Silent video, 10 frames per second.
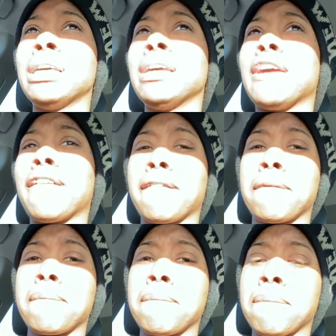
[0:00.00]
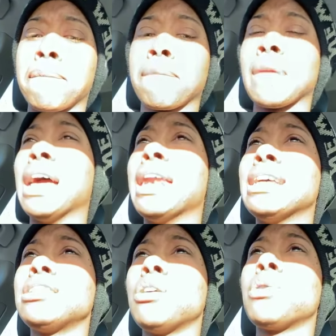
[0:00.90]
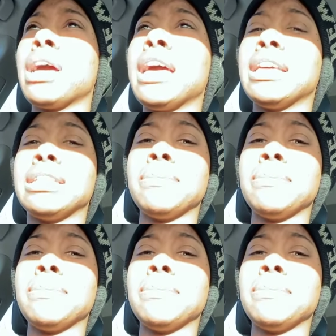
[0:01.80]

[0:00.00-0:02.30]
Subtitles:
thing. And that's okay. And